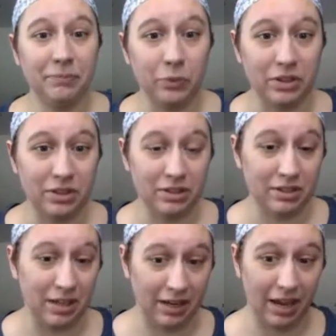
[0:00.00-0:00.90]

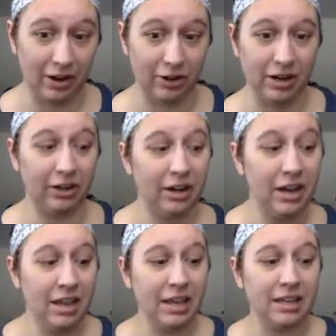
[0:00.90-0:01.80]
skincare here,
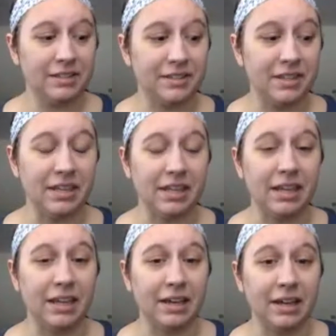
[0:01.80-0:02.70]
is
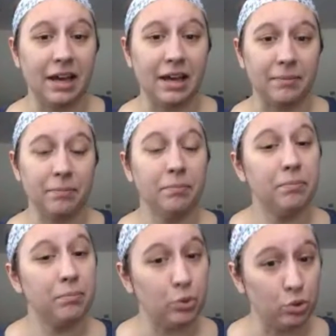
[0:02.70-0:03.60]
the
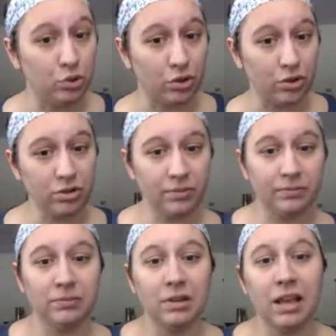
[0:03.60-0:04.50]
boosters.
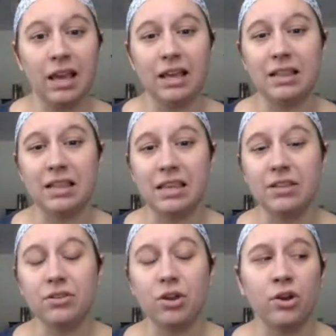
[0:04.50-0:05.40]
And these
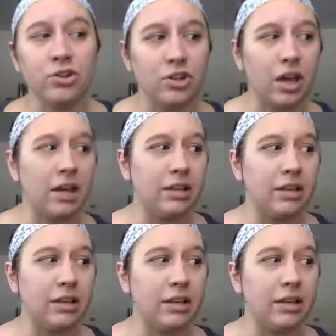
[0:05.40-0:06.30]
are
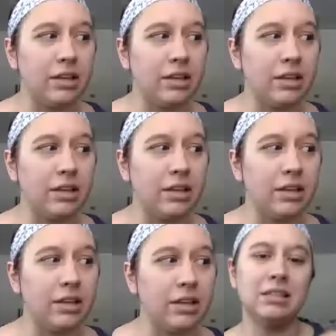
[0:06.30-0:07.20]
just
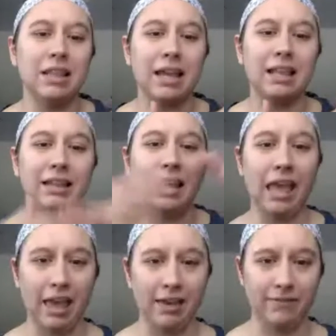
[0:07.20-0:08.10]
slightly
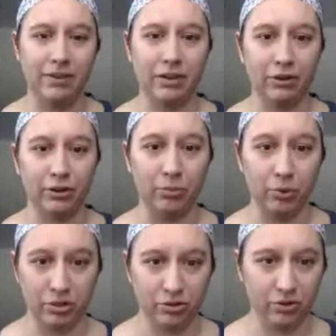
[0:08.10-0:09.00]
heavier
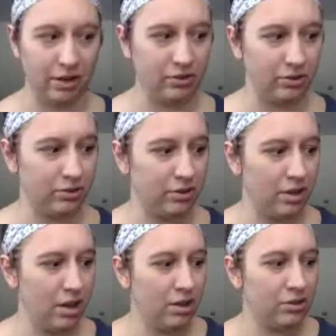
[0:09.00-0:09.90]
moisturizers.
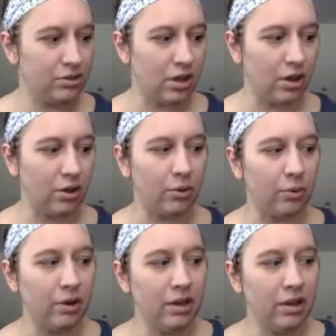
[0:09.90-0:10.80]

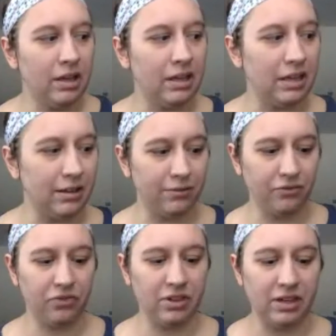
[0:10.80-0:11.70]
So if
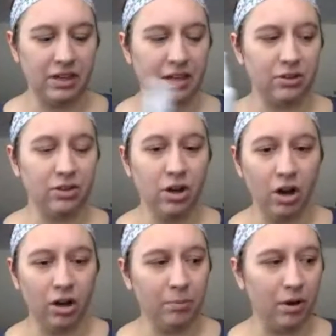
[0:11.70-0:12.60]
the
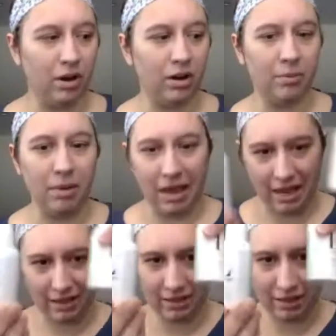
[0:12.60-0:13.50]
Calm Balm
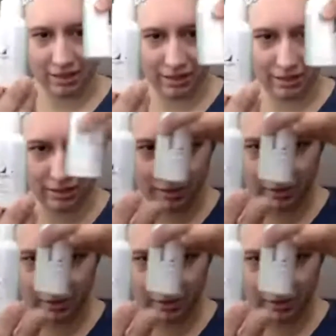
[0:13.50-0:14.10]
and the